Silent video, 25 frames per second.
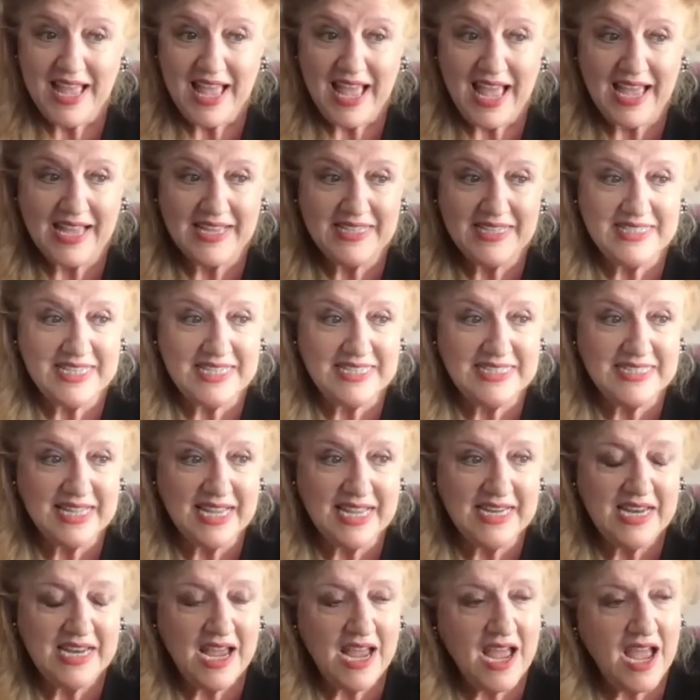And he
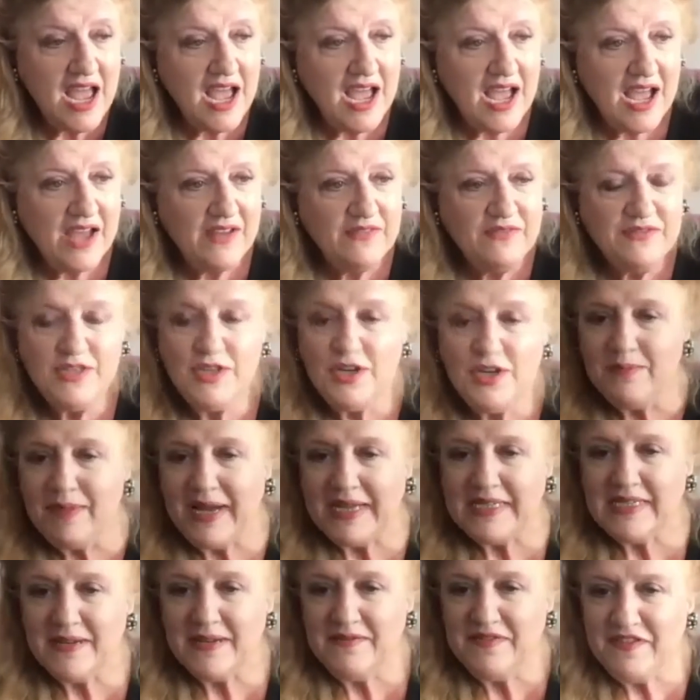said,
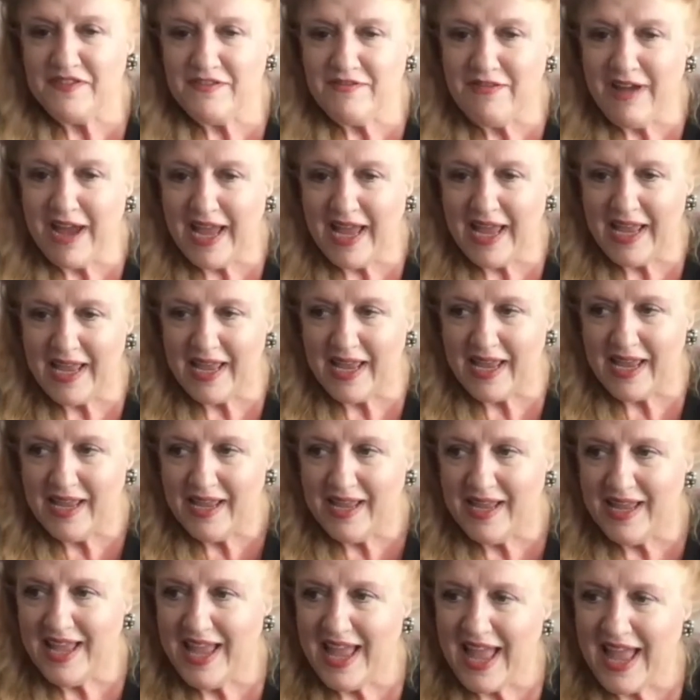Madame Ferret.
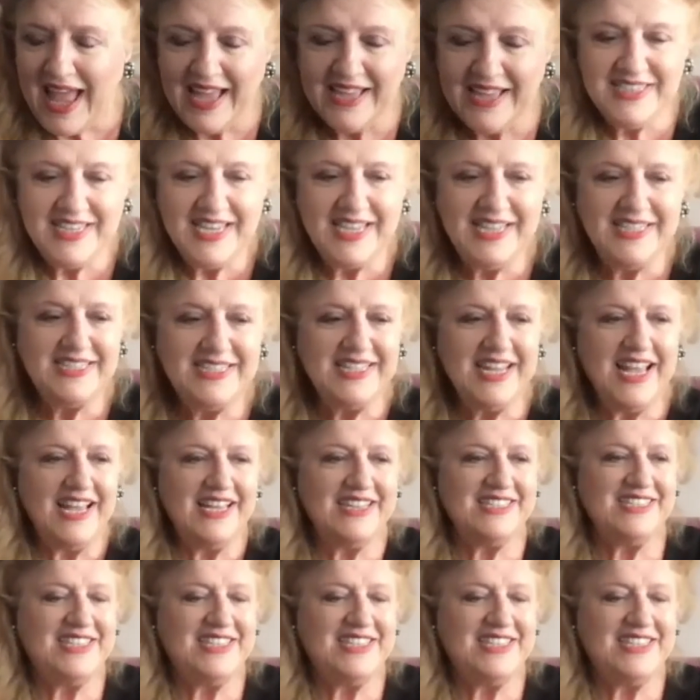And he said,